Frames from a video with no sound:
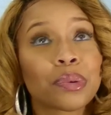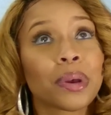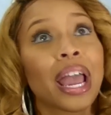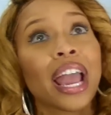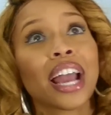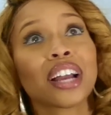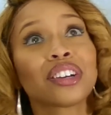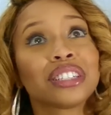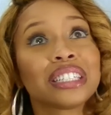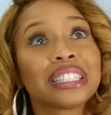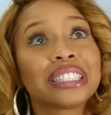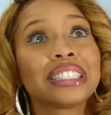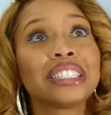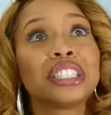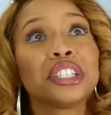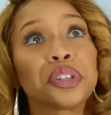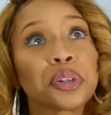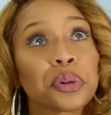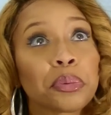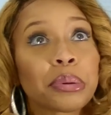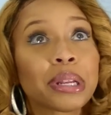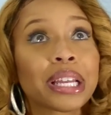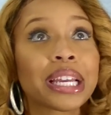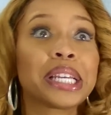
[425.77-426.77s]
Well, actually it's a
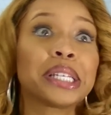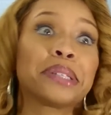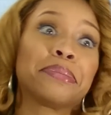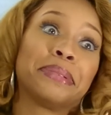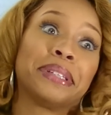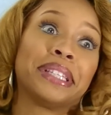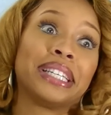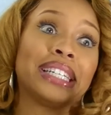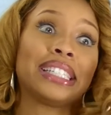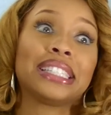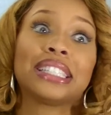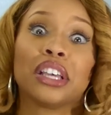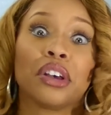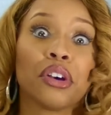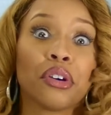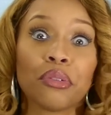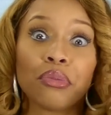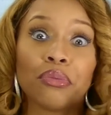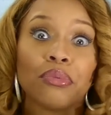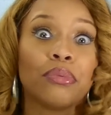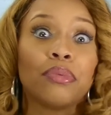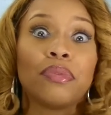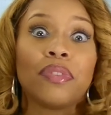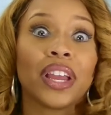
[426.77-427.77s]
dinner place, but they sell
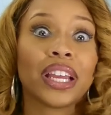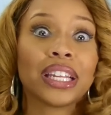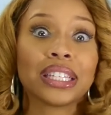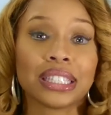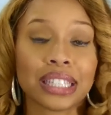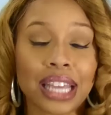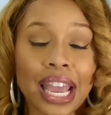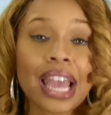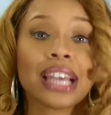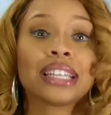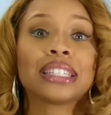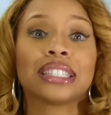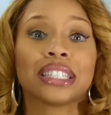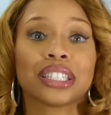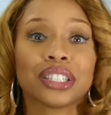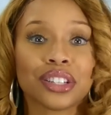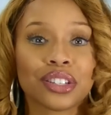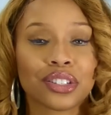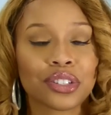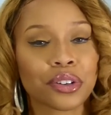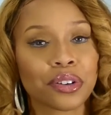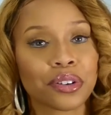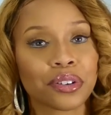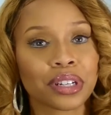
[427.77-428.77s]
fantastic
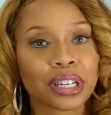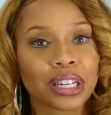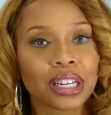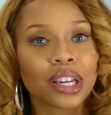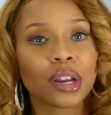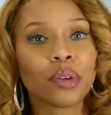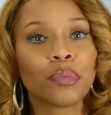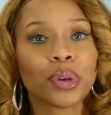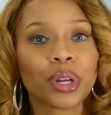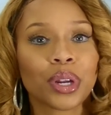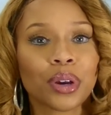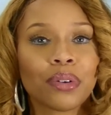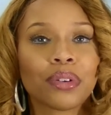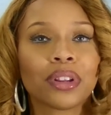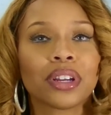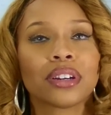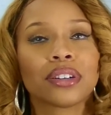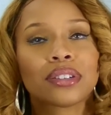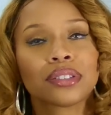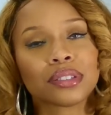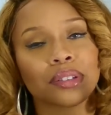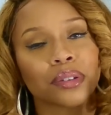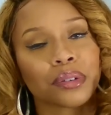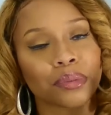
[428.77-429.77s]
dessert, and can we go
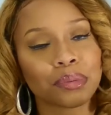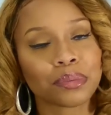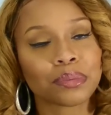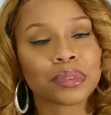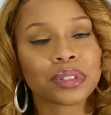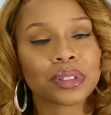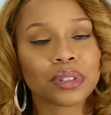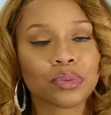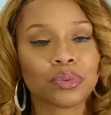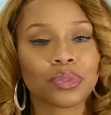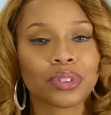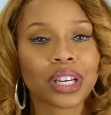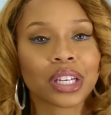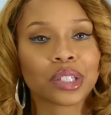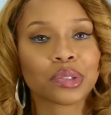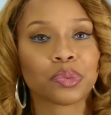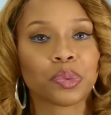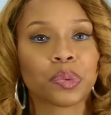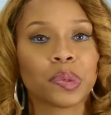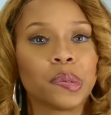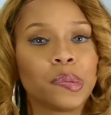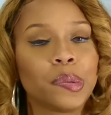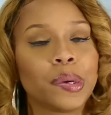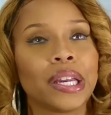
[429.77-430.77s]
there? So that's
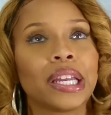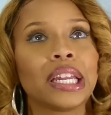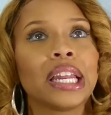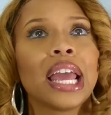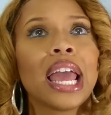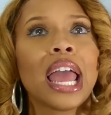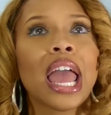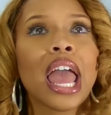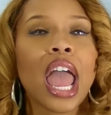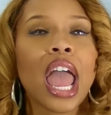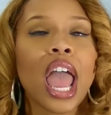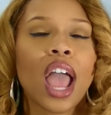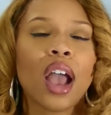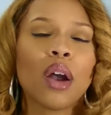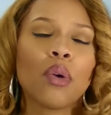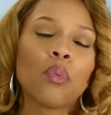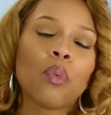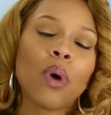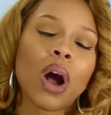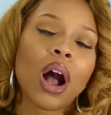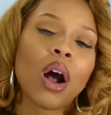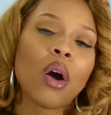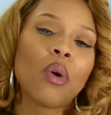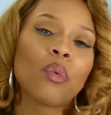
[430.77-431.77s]
where we went. And
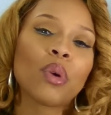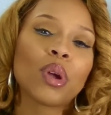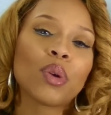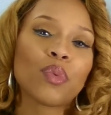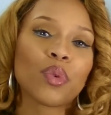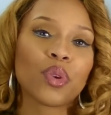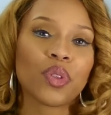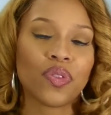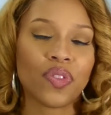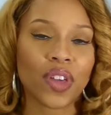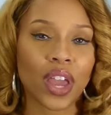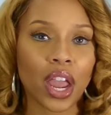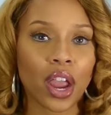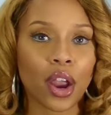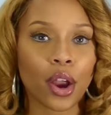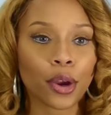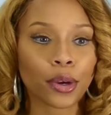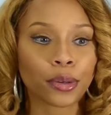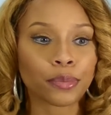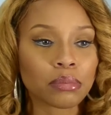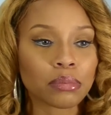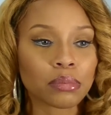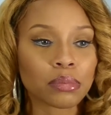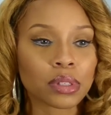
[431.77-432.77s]
while we were
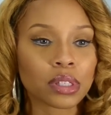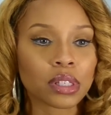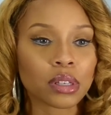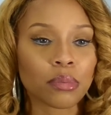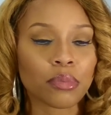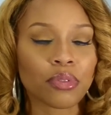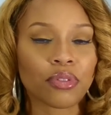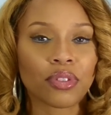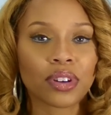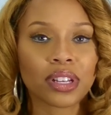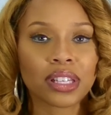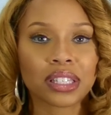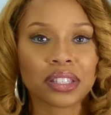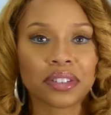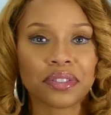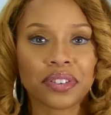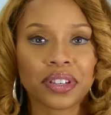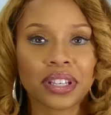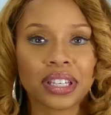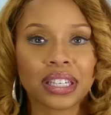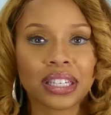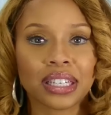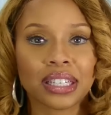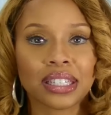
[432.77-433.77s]
there, some friends of
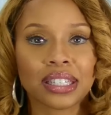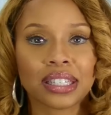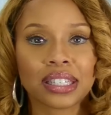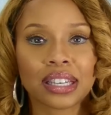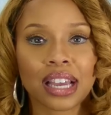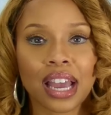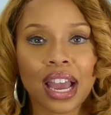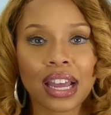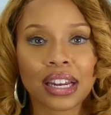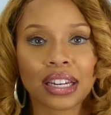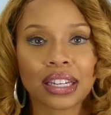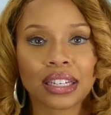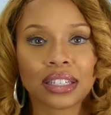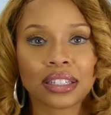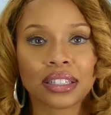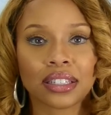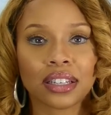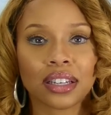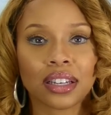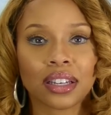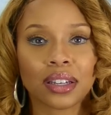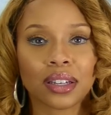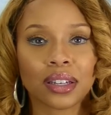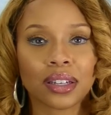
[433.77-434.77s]
his kind
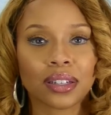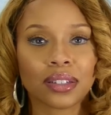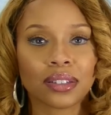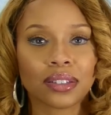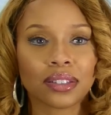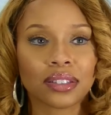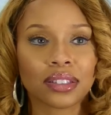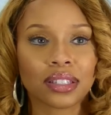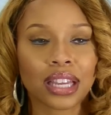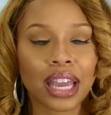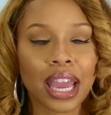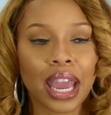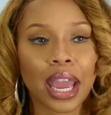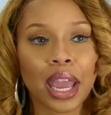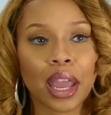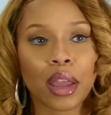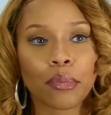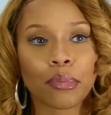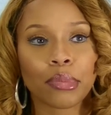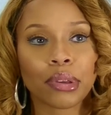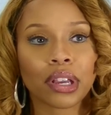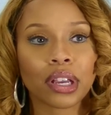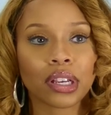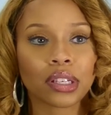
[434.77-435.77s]
of
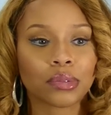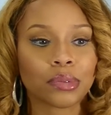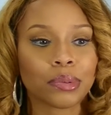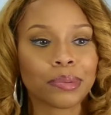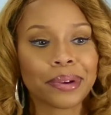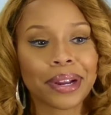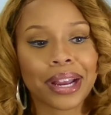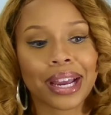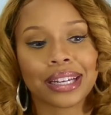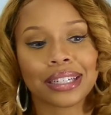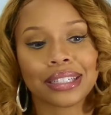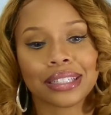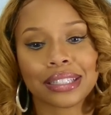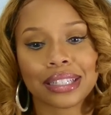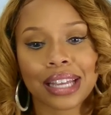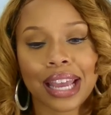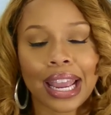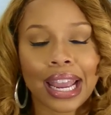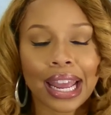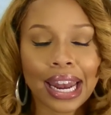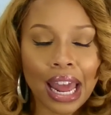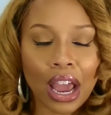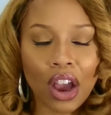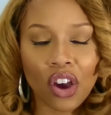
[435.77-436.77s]
came because we were kind of just
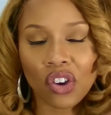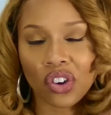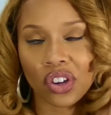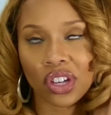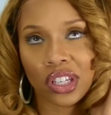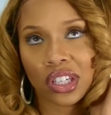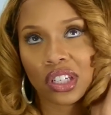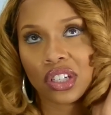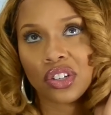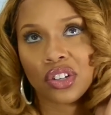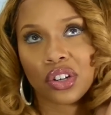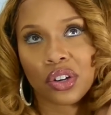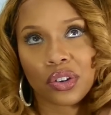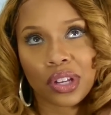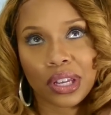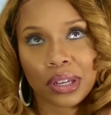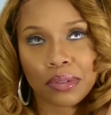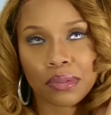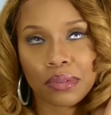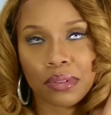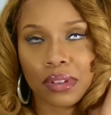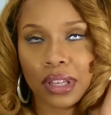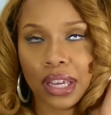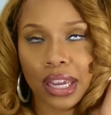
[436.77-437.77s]
hanging out.
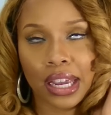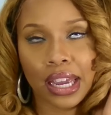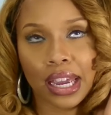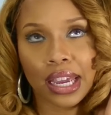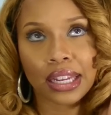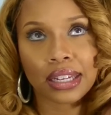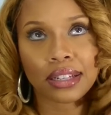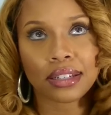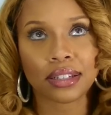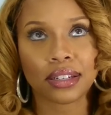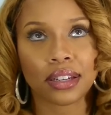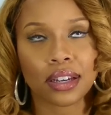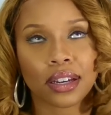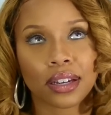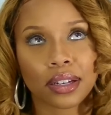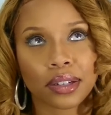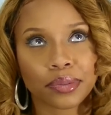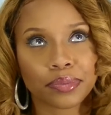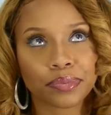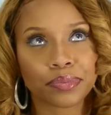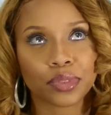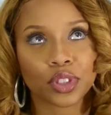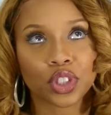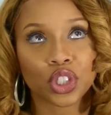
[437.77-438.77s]
They had
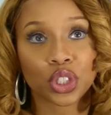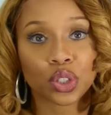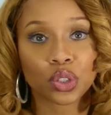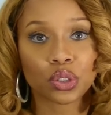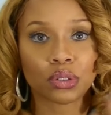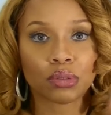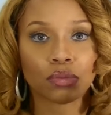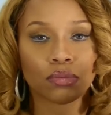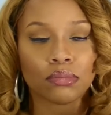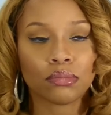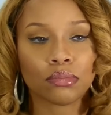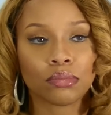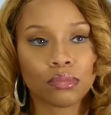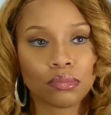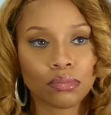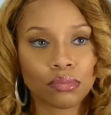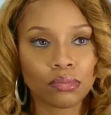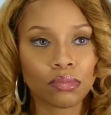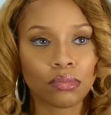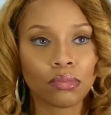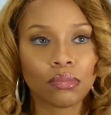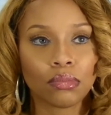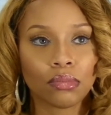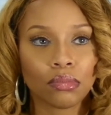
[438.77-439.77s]
just
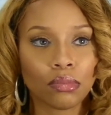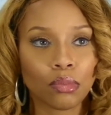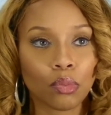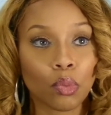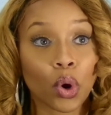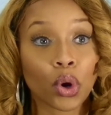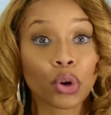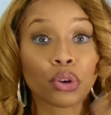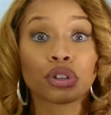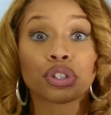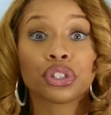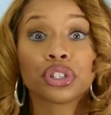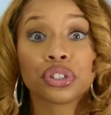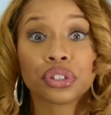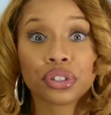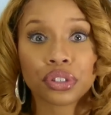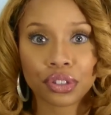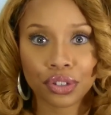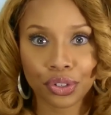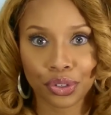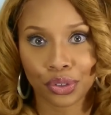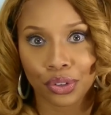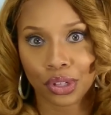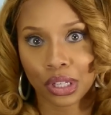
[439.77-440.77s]
worked
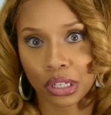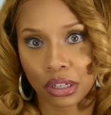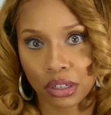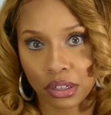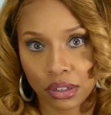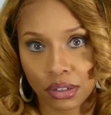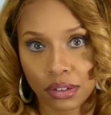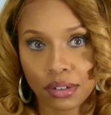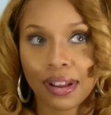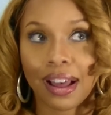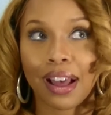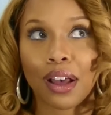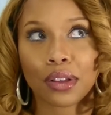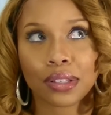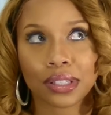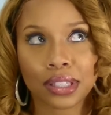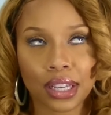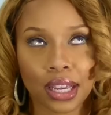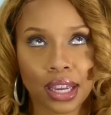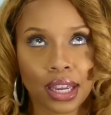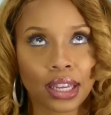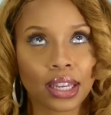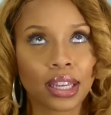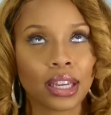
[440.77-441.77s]
earlier, I'll
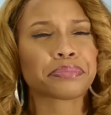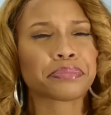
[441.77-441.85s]
say.